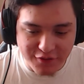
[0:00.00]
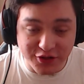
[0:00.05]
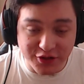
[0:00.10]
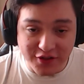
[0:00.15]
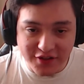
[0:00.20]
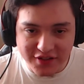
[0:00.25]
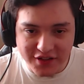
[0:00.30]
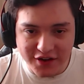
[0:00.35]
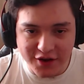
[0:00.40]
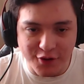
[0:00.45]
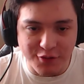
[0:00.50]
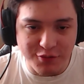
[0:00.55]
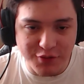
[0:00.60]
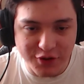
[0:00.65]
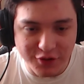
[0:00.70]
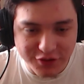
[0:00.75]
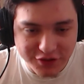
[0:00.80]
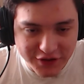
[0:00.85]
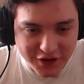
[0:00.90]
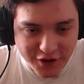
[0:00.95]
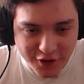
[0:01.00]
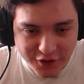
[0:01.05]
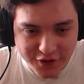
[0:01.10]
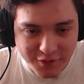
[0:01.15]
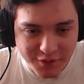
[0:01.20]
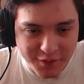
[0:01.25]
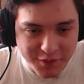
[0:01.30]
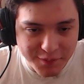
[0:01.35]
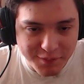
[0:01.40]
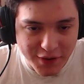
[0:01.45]
This is like a real thing. Hold up,
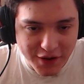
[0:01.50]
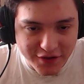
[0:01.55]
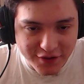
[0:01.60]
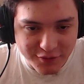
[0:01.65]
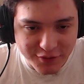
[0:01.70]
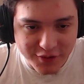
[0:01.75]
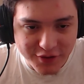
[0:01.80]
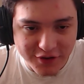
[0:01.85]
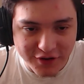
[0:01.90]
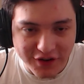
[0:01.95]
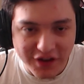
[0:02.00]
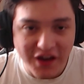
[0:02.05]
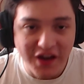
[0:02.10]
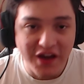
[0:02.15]
let me pause it real quick.